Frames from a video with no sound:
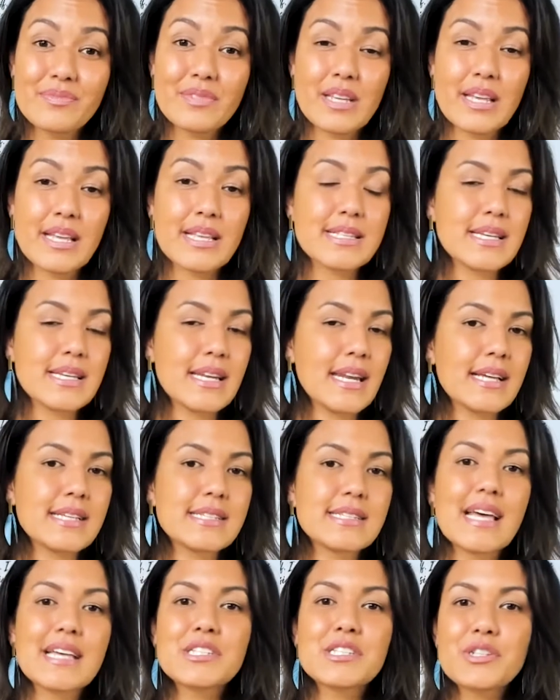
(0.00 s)
It's an
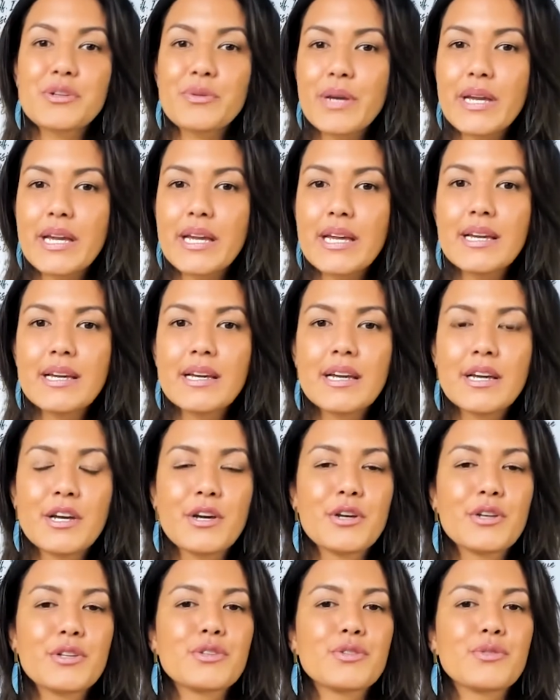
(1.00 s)
accessory
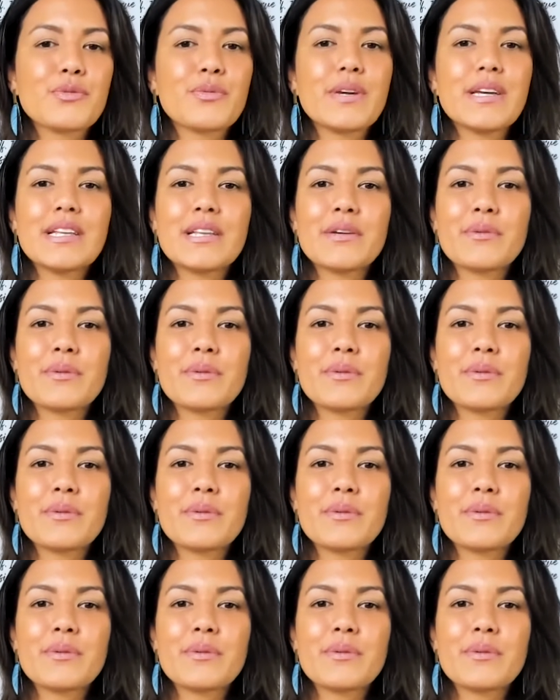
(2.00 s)
to really,